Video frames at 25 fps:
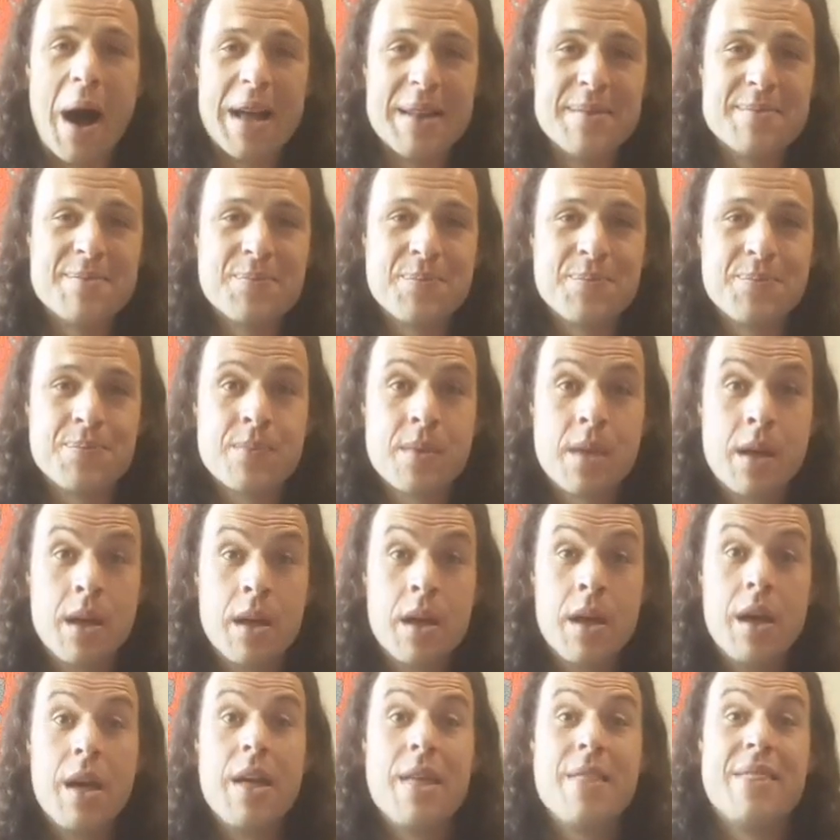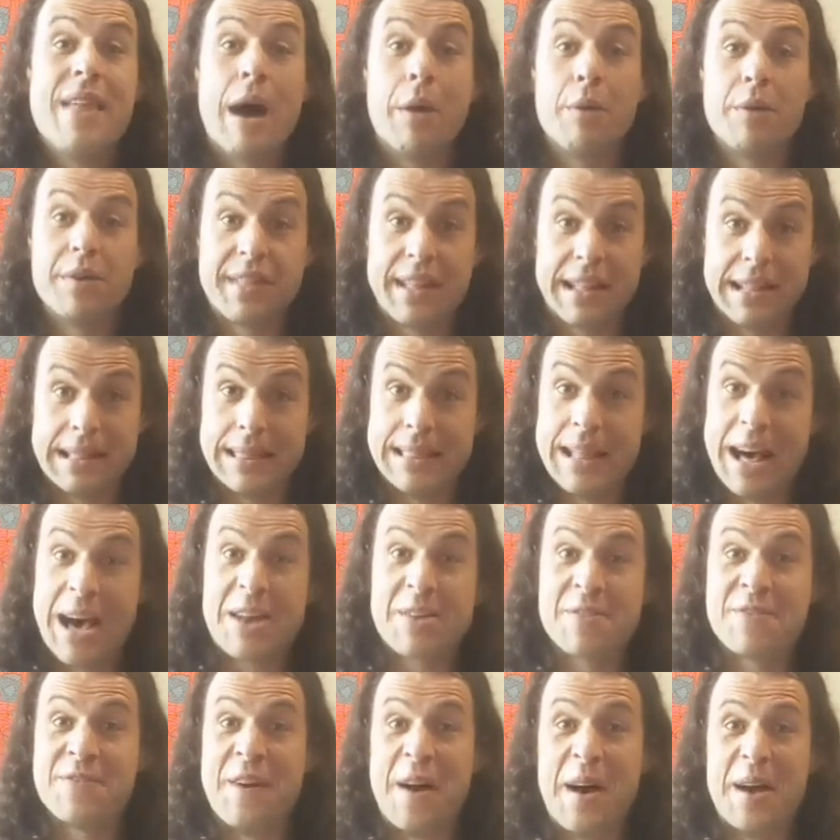one. That was a
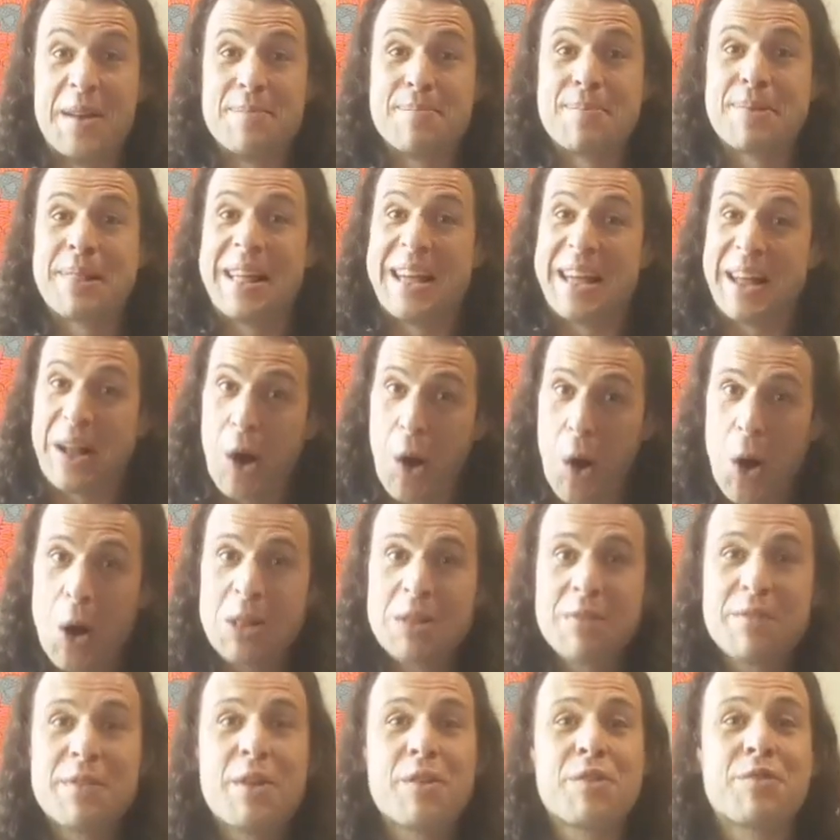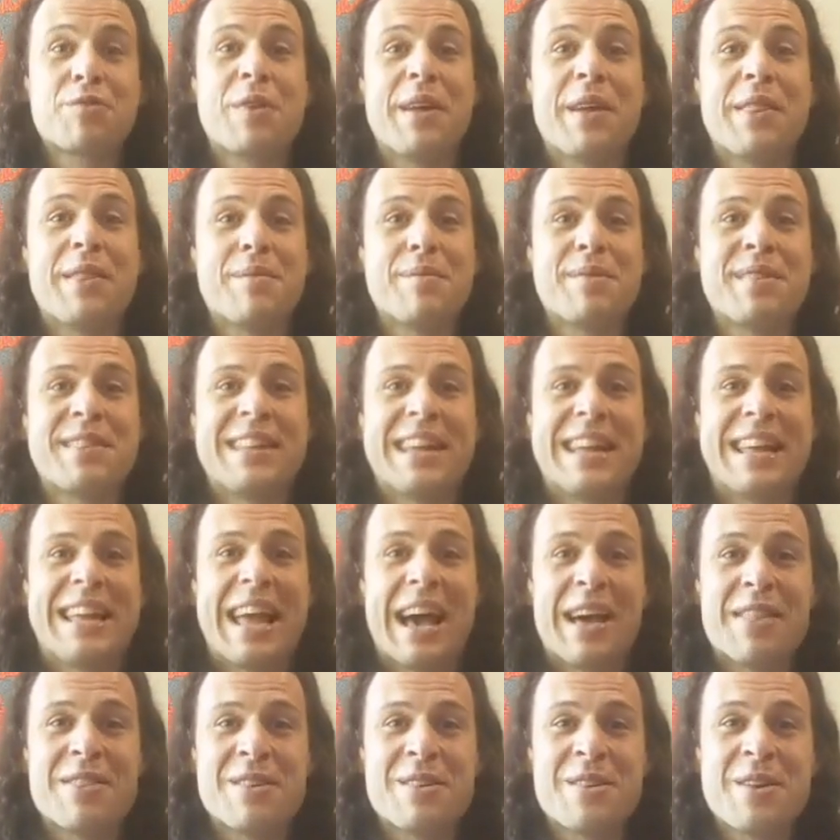lot of fun playing all of those rhythms
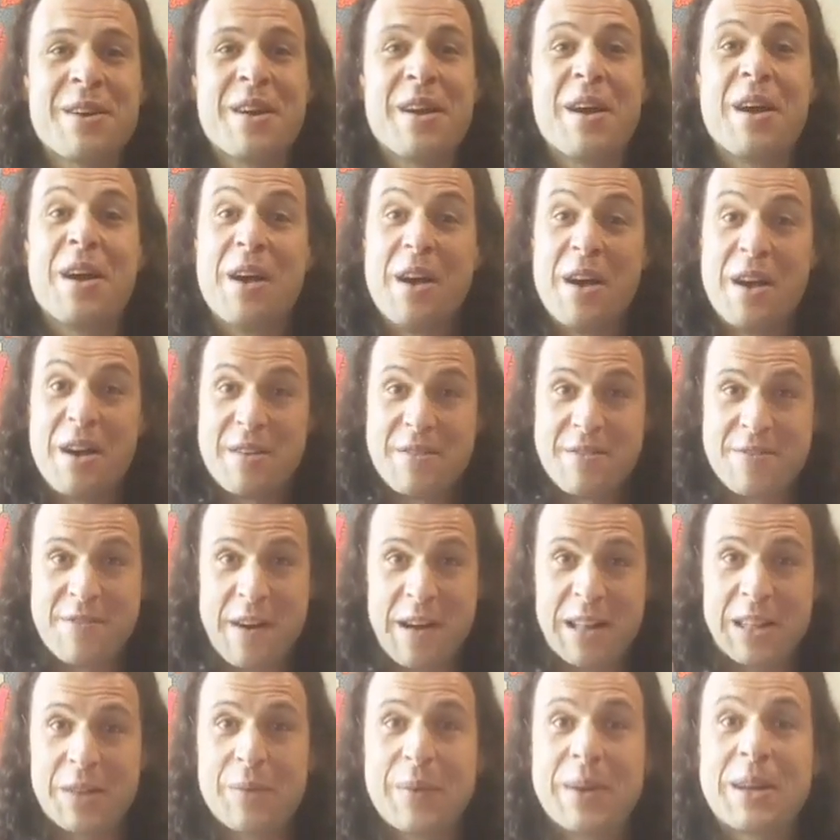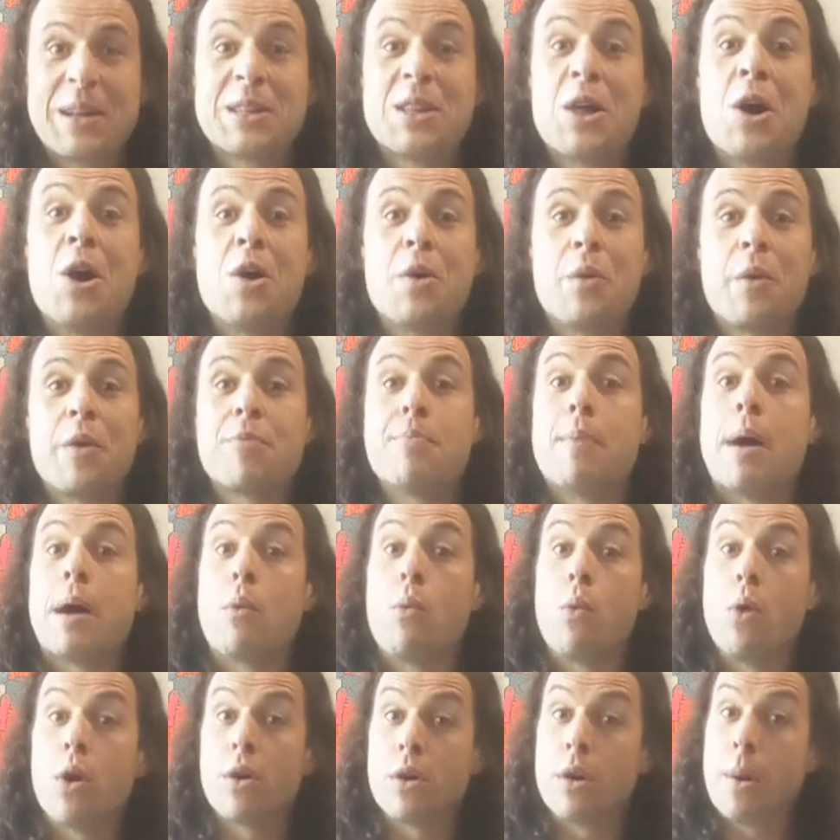together following along with my
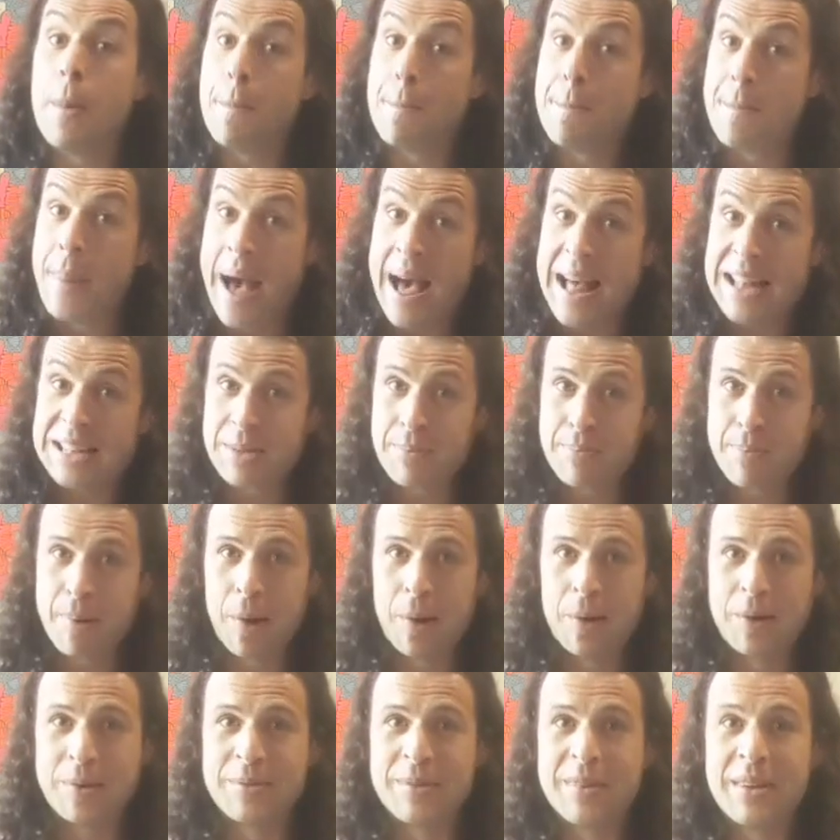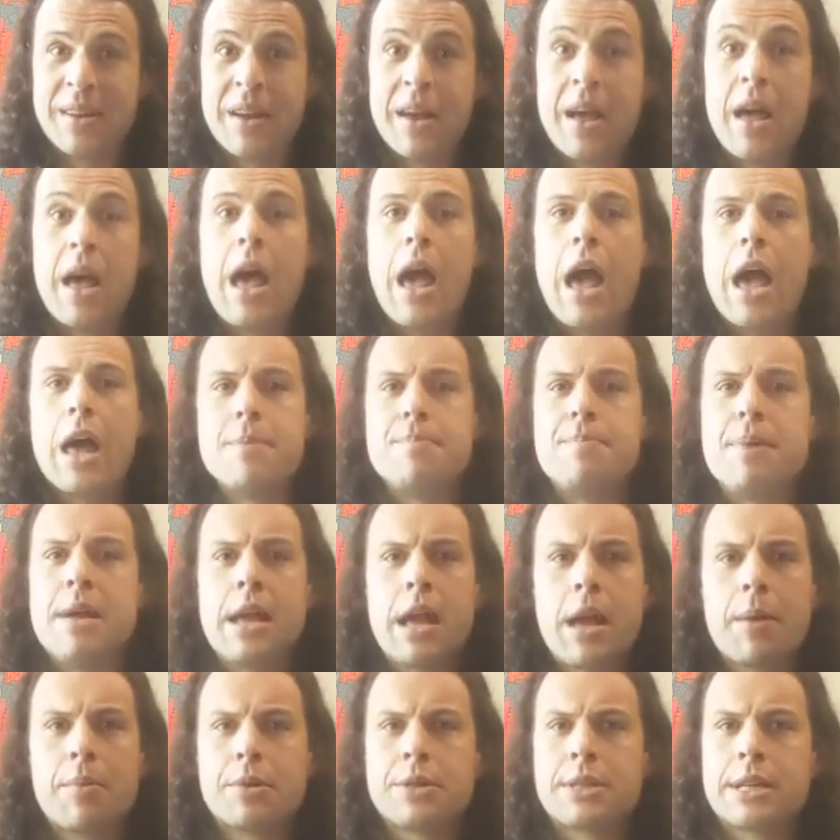word, patapon, and
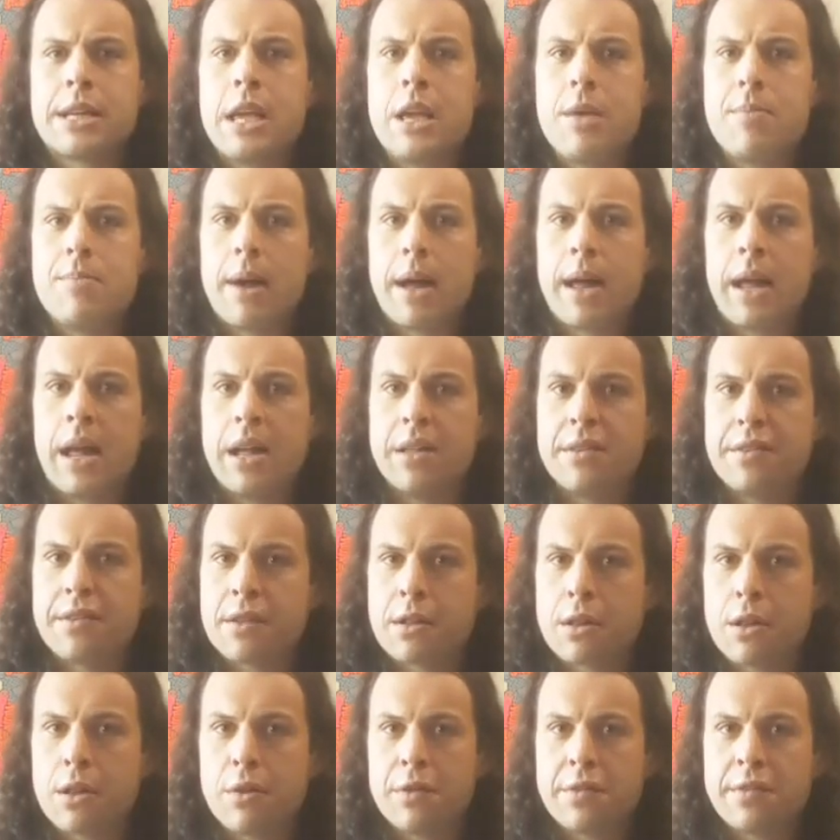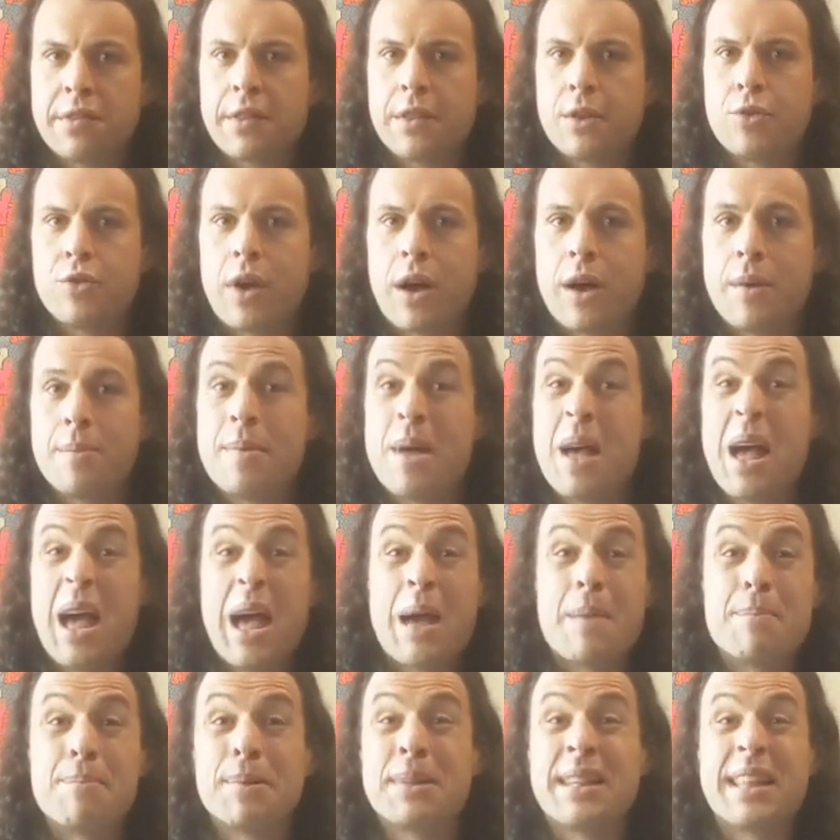being able to keep my hands close to the drum
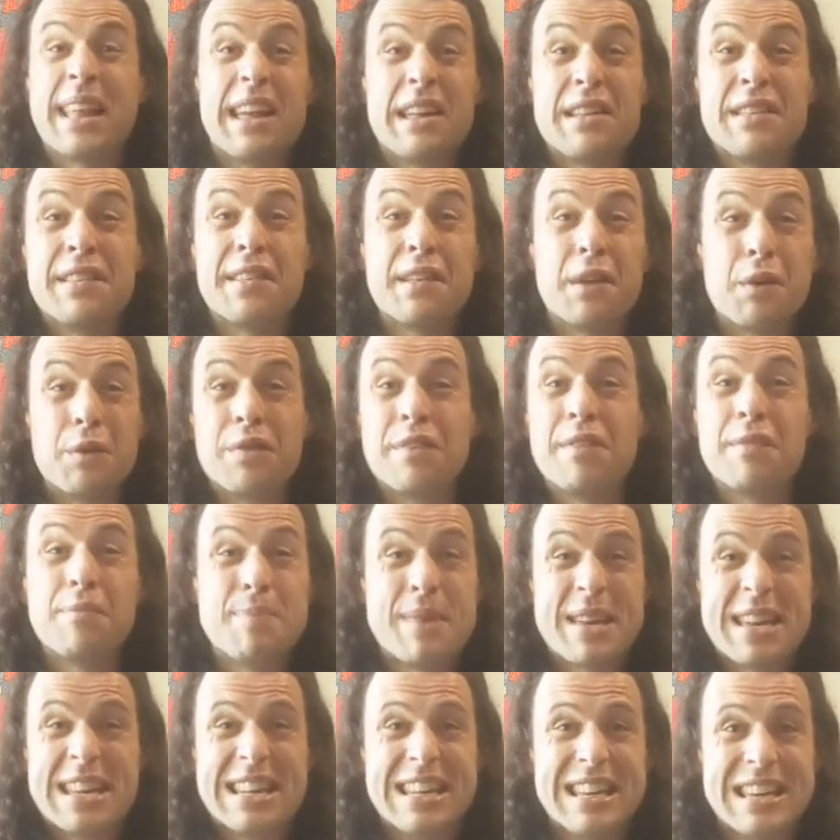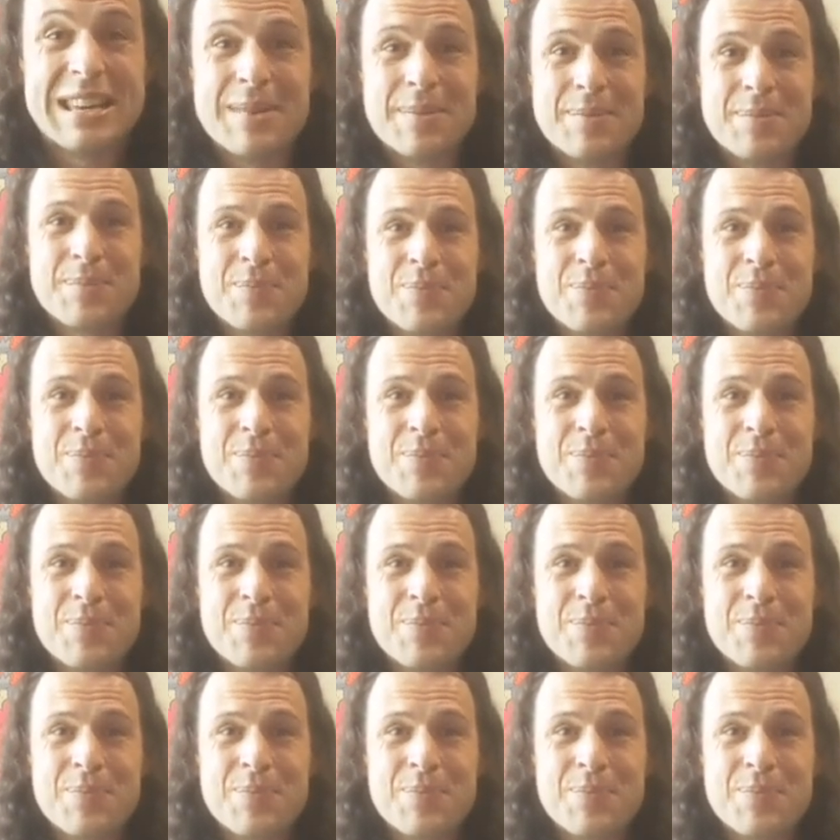and play so speedy.